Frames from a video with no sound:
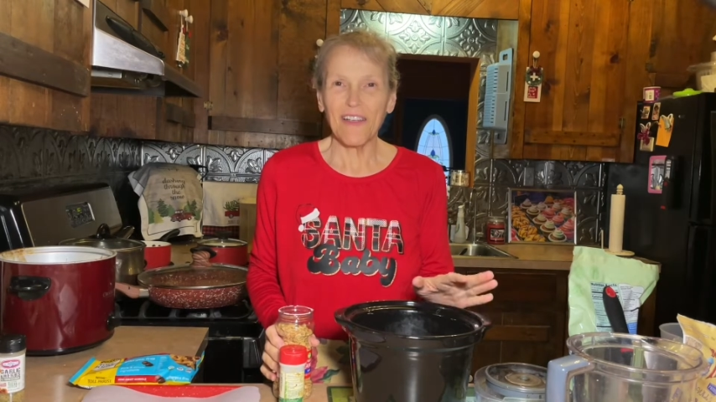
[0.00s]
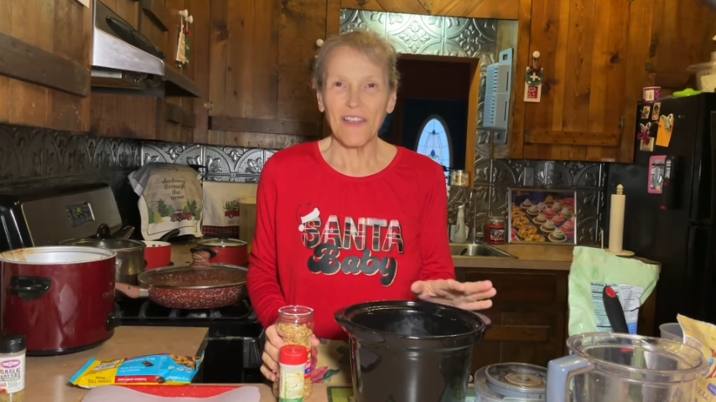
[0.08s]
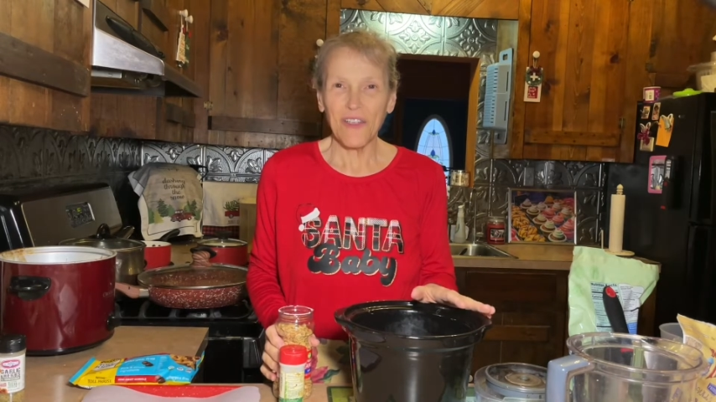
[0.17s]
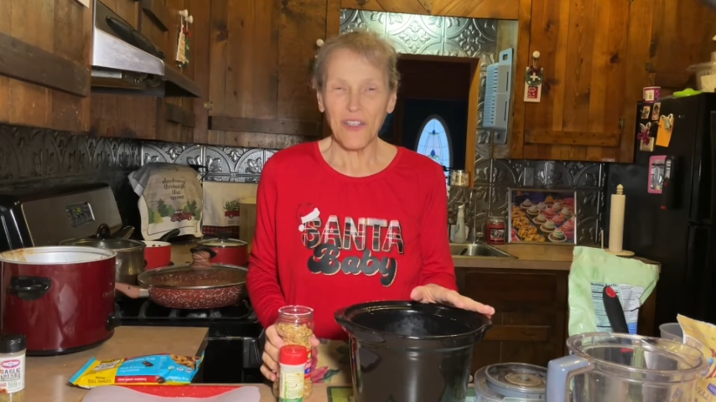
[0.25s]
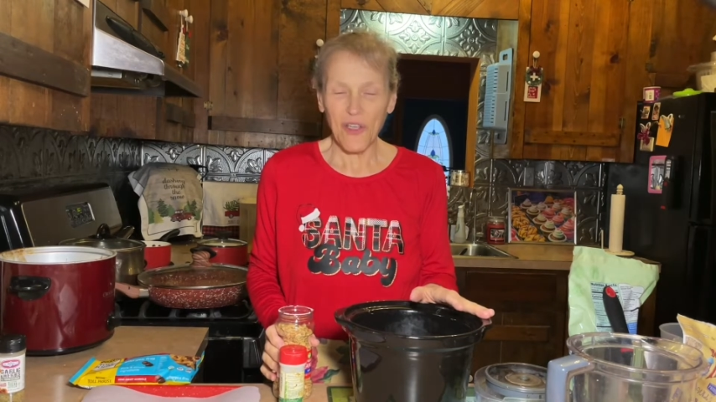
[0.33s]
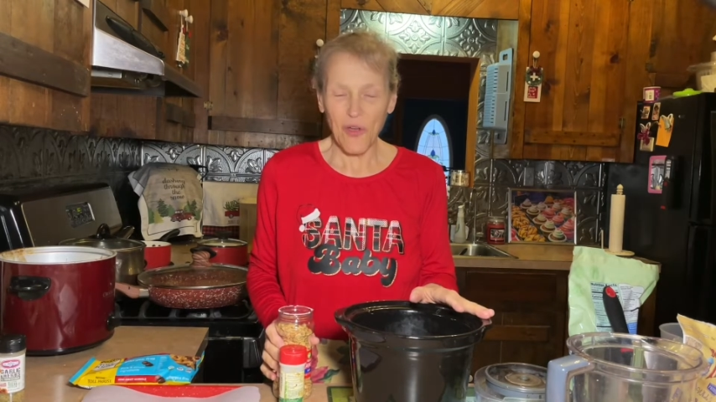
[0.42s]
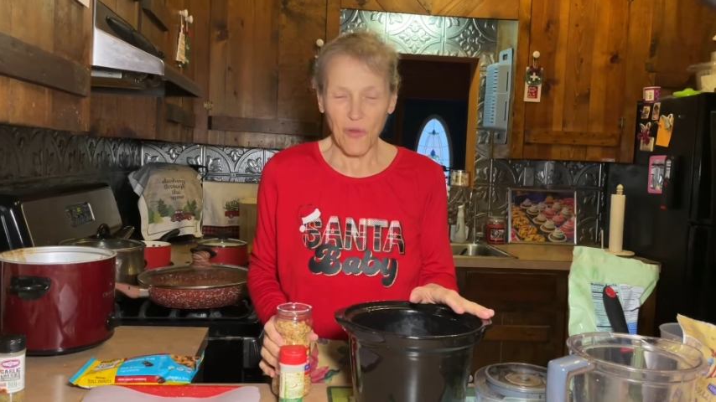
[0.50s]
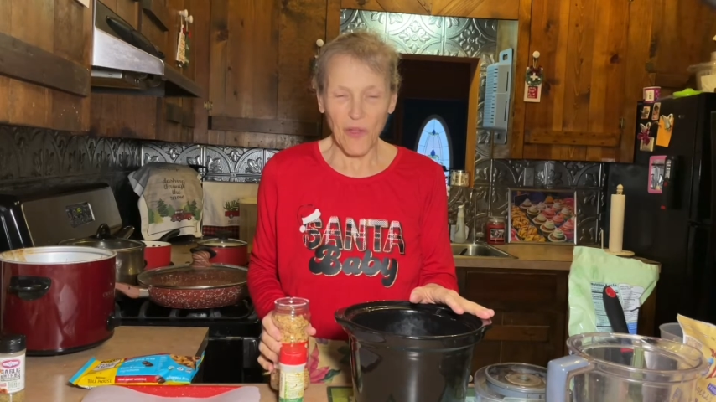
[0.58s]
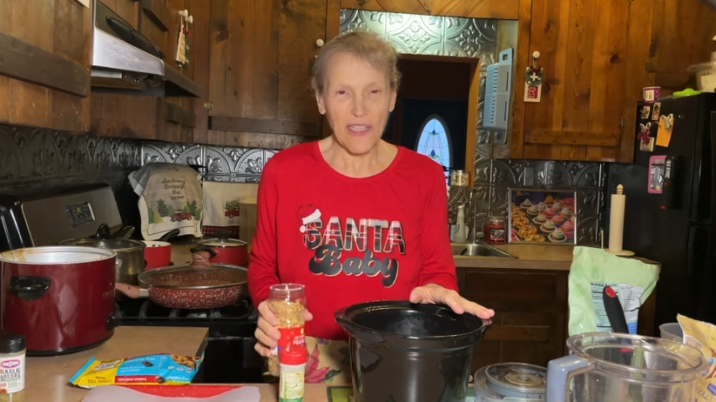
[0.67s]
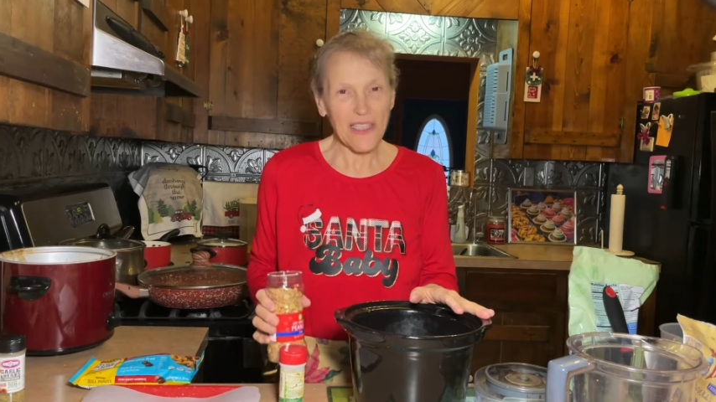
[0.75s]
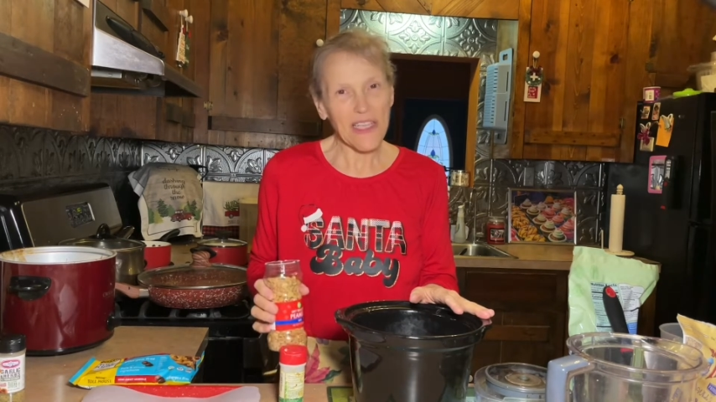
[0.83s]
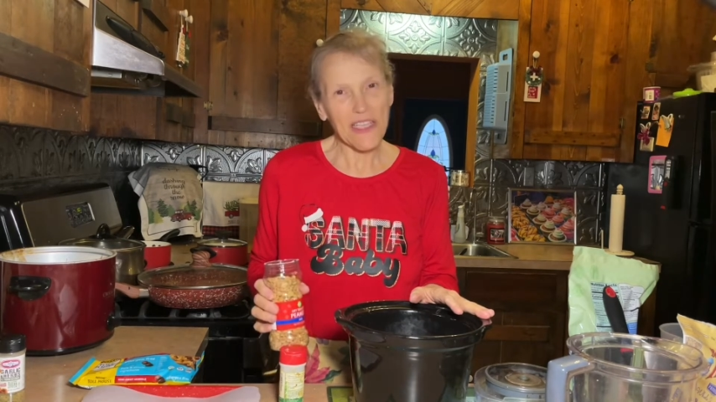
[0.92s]
So
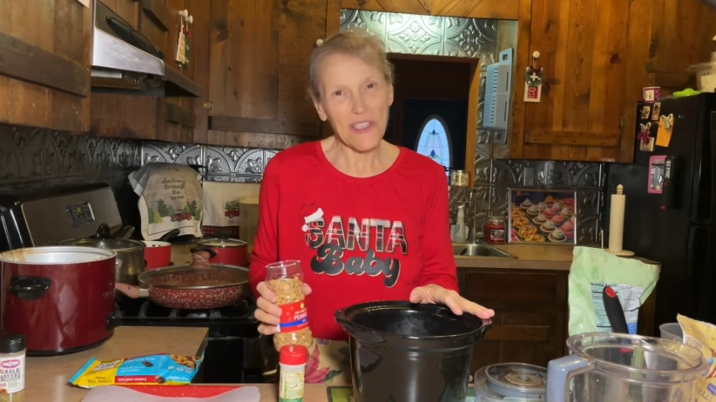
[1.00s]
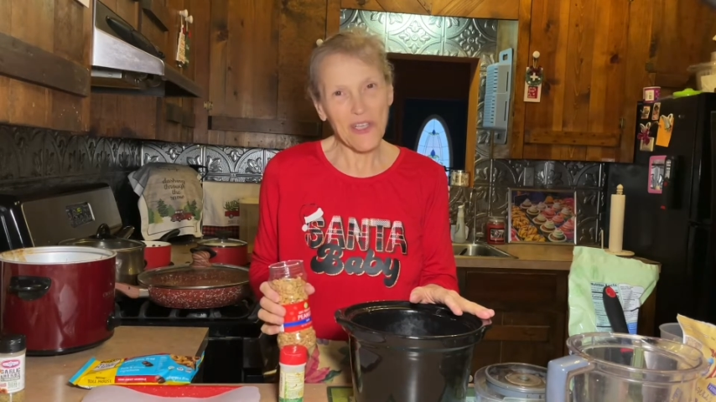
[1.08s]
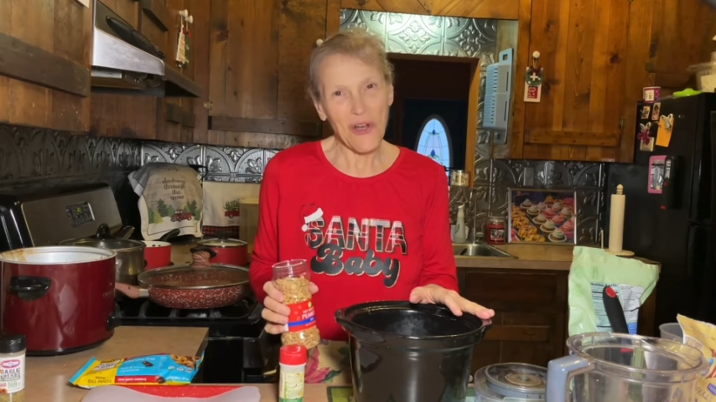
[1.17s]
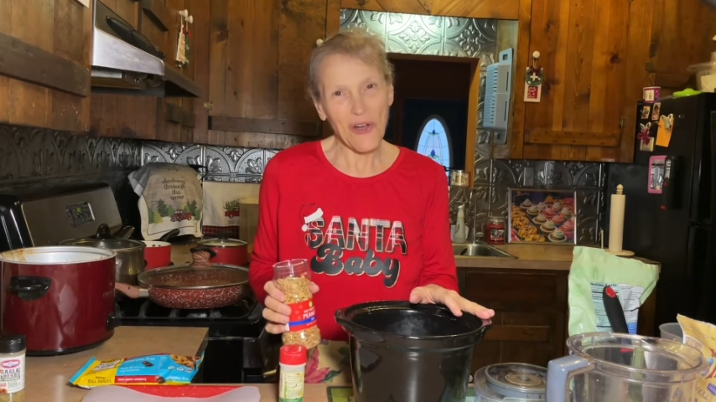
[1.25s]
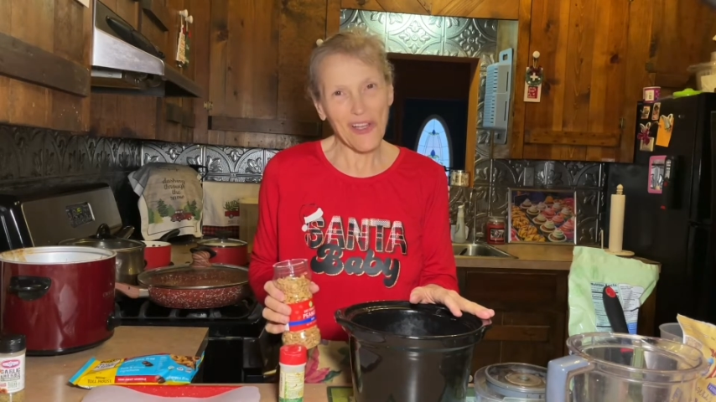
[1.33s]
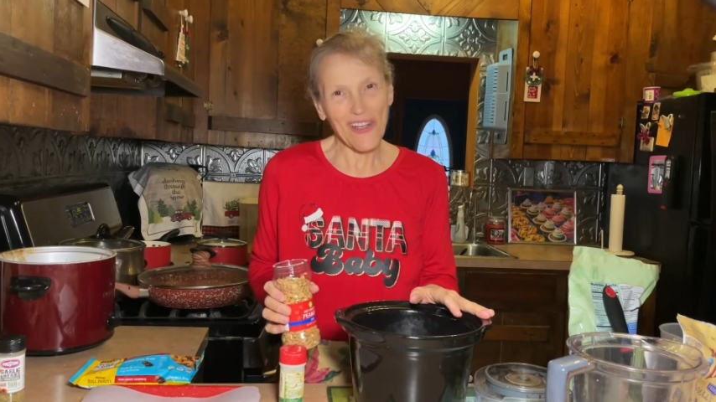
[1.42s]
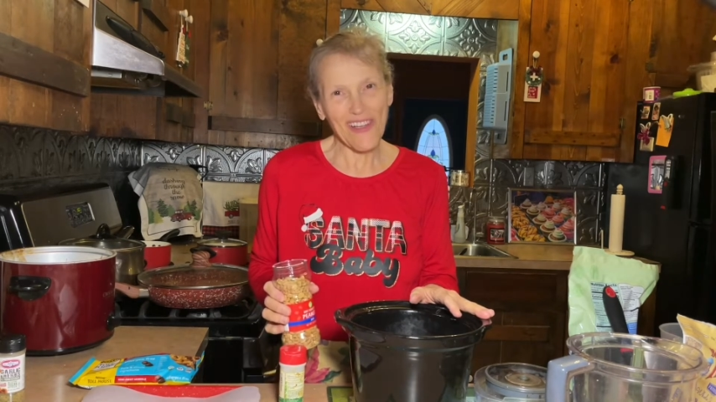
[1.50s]
let's get started.